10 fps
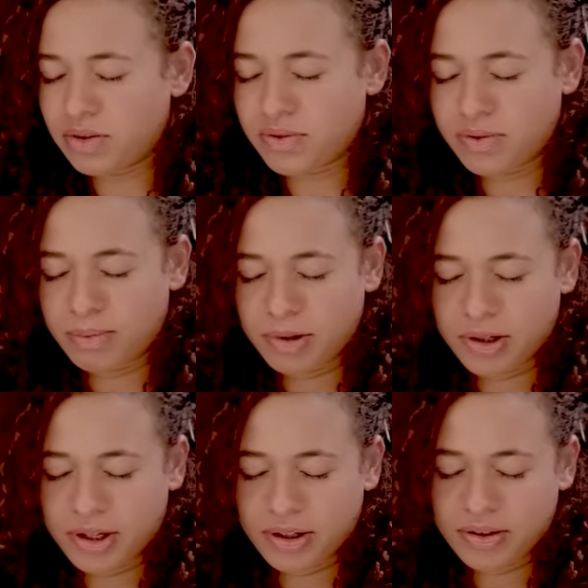in
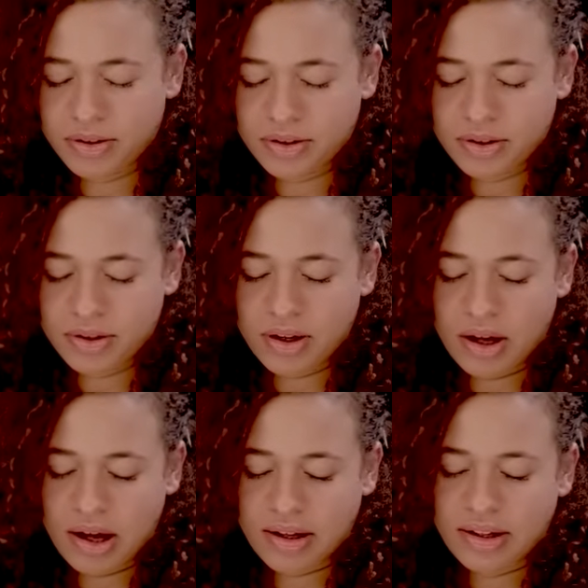June
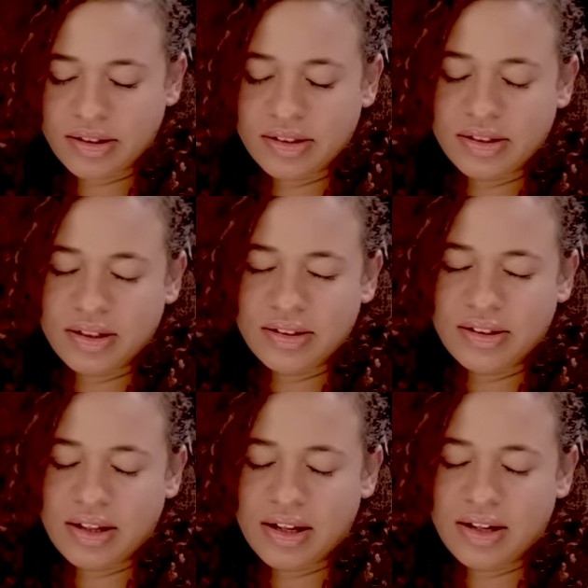2025.
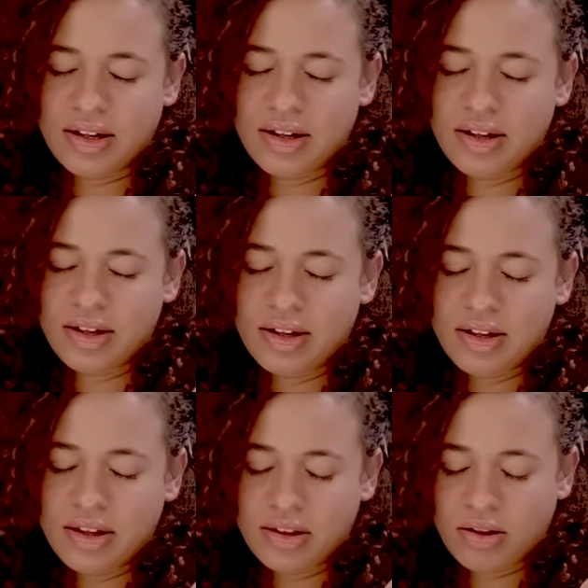The remote viewing
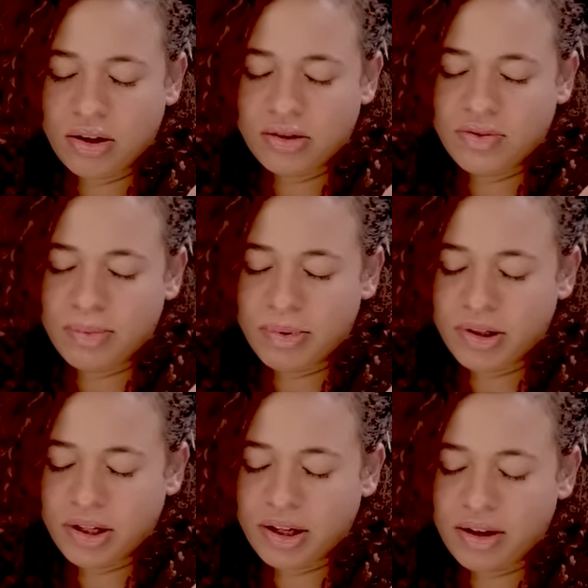sessions have
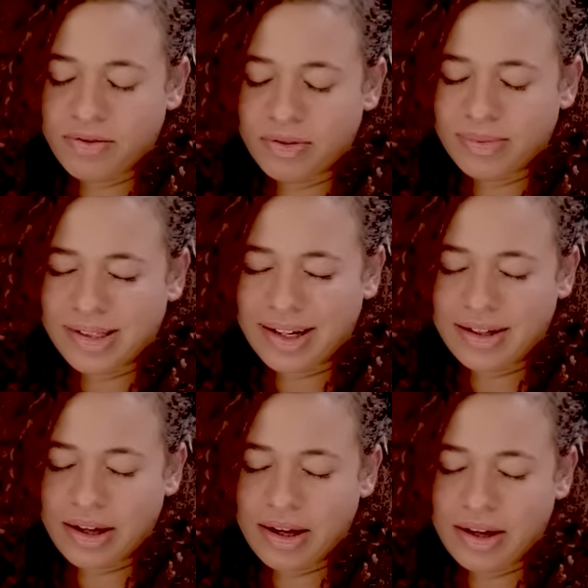not been changed at
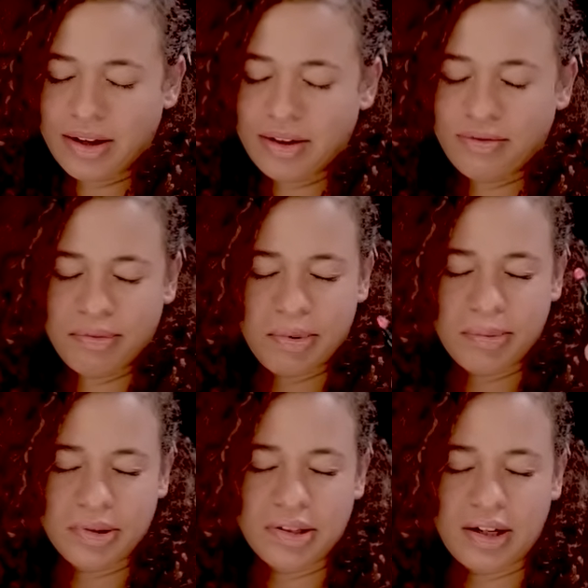all.
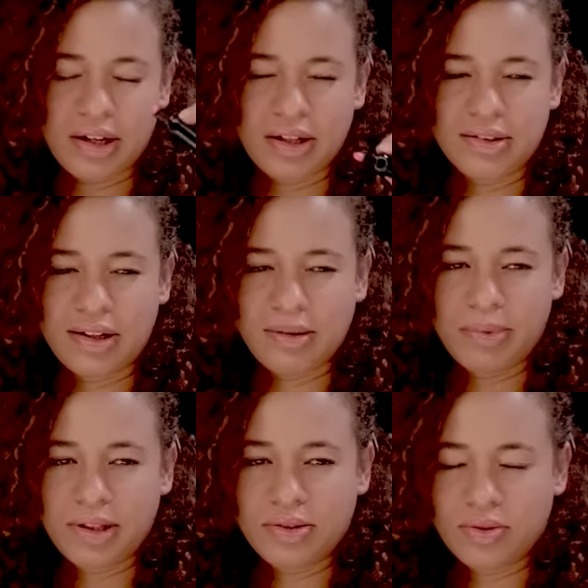The only thing
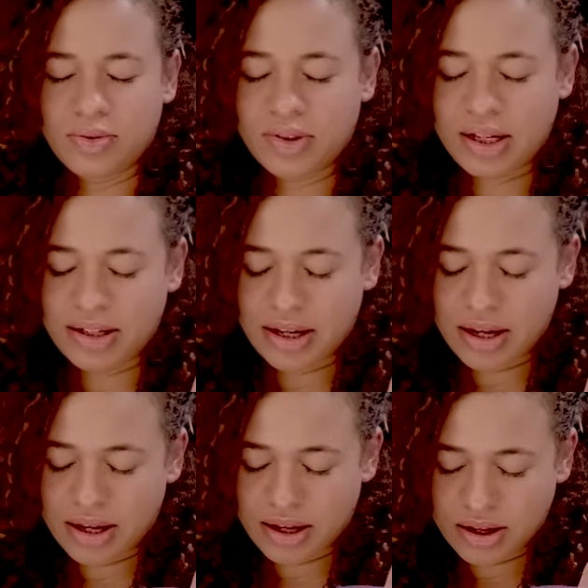that has been changed
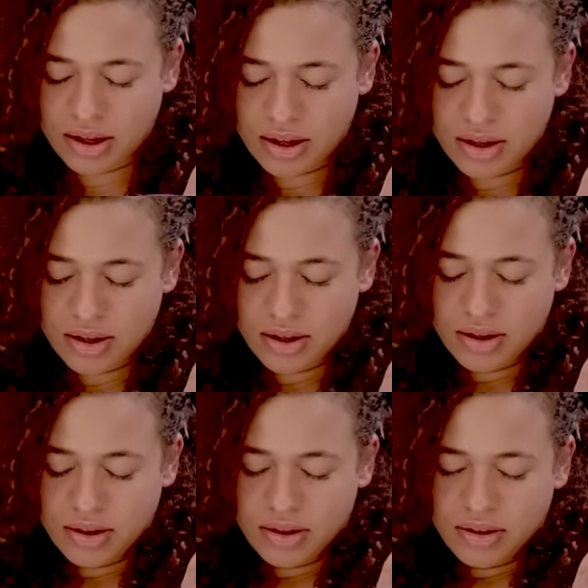is my
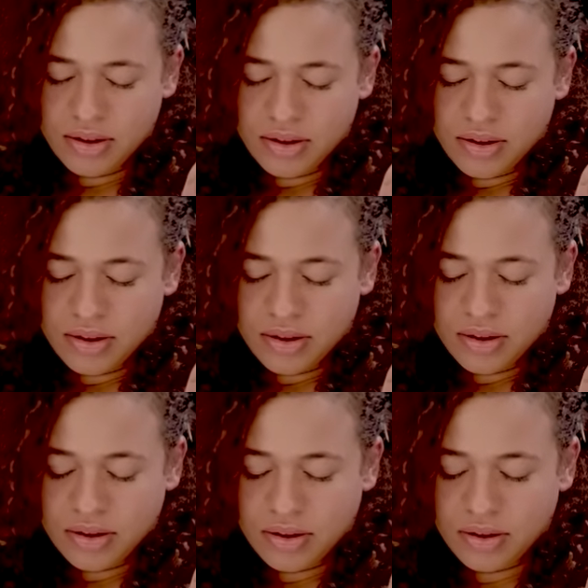interpretation
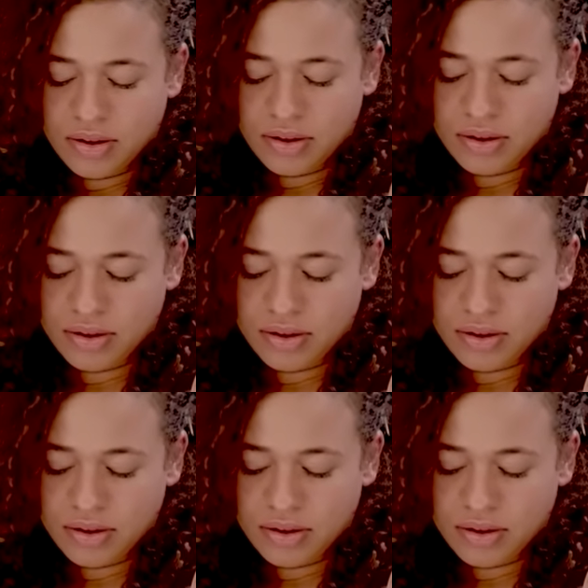based on the